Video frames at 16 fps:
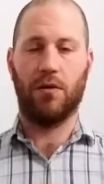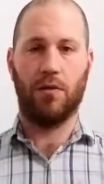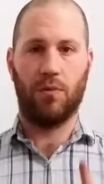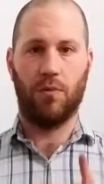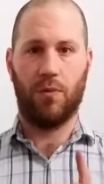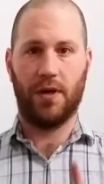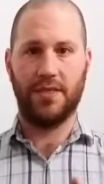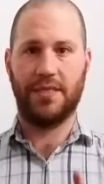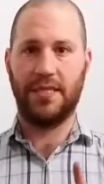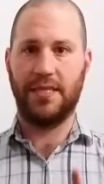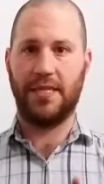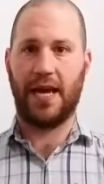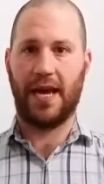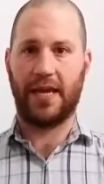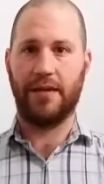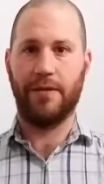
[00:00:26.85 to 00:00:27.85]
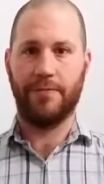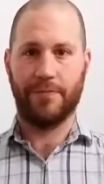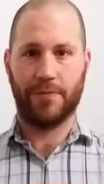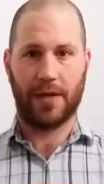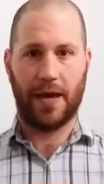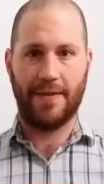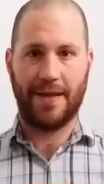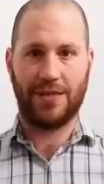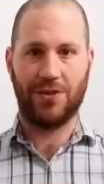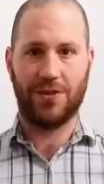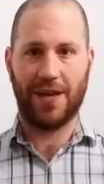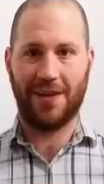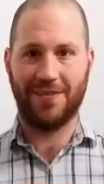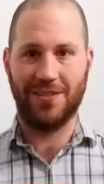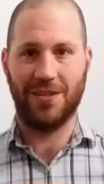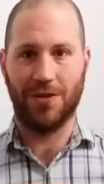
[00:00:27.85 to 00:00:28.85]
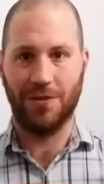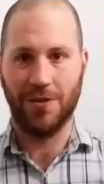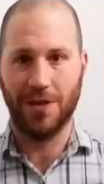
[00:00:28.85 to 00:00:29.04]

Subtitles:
once a day. Okay, that's all you have to do.